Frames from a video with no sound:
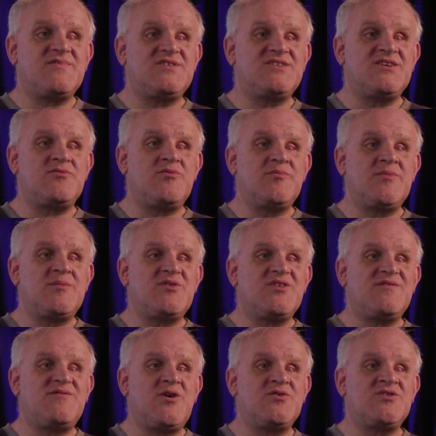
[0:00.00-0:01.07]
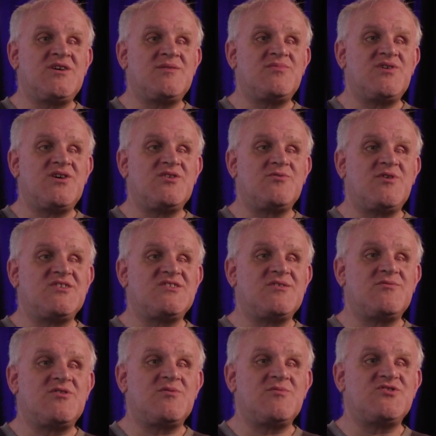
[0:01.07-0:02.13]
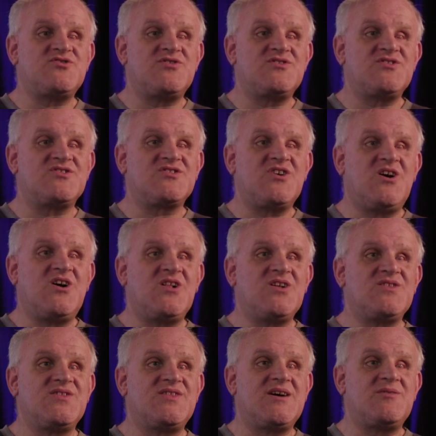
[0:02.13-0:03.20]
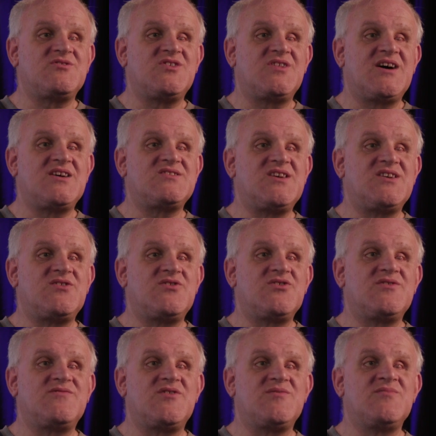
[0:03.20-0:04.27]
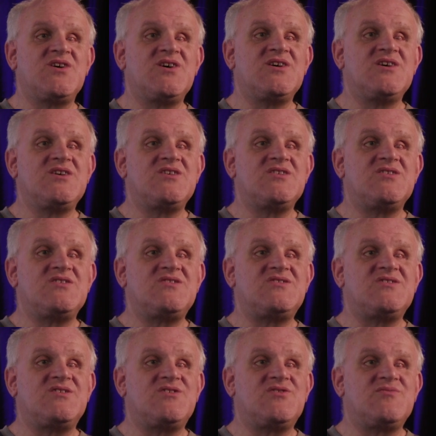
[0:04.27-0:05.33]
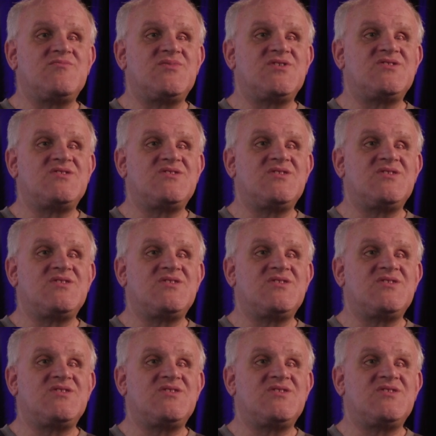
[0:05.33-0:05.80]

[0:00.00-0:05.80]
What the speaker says: didn't remember the phone number, otherwise I would have returned his call, and that was the last I'd heard of him. So, but.